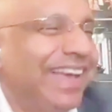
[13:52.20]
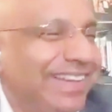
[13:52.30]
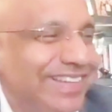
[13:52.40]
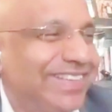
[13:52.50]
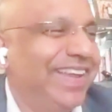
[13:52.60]
think
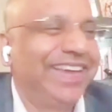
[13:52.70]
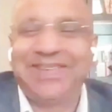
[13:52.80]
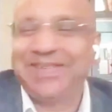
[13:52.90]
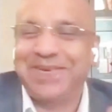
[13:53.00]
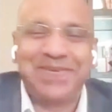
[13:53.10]
I just like
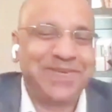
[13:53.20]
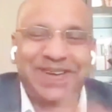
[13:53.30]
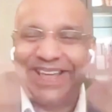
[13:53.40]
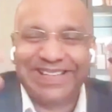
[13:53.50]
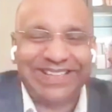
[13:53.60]
to
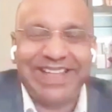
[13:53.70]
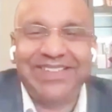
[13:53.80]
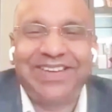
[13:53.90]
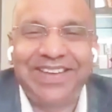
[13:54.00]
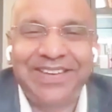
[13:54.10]
remember as
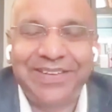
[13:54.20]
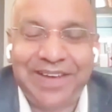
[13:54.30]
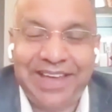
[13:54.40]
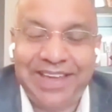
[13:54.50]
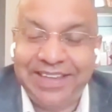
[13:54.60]
Selva.
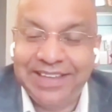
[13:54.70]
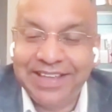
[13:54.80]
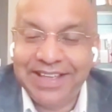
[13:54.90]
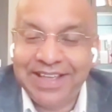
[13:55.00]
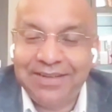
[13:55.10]

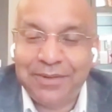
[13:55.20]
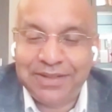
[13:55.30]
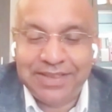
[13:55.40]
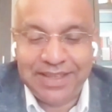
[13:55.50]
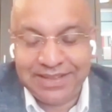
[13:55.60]

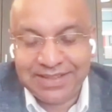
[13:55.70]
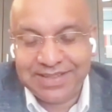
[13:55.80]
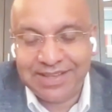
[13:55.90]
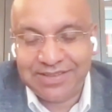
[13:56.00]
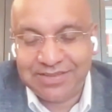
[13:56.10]
One thing,
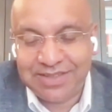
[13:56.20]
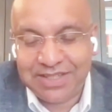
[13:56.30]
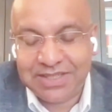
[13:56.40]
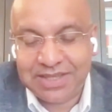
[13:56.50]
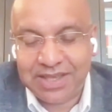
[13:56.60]

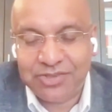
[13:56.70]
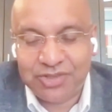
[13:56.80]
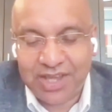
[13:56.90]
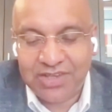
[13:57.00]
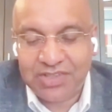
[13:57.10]
this
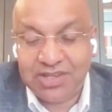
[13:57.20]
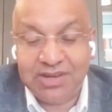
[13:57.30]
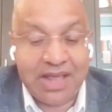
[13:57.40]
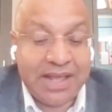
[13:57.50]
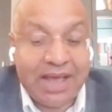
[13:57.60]

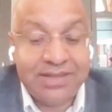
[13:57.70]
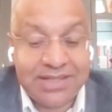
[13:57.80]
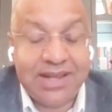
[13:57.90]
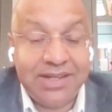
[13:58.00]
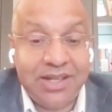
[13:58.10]
education, I
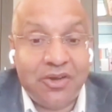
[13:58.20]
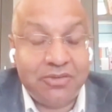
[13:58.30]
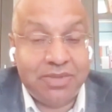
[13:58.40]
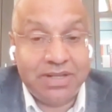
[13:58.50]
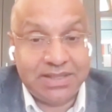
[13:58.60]
study a
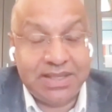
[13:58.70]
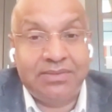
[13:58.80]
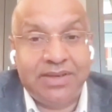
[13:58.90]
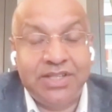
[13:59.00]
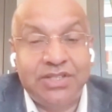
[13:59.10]
lot
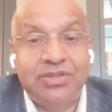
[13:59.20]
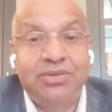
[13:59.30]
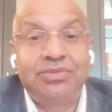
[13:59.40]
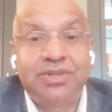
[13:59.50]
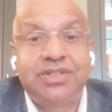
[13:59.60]
myself. I just
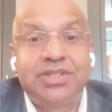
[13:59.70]
don't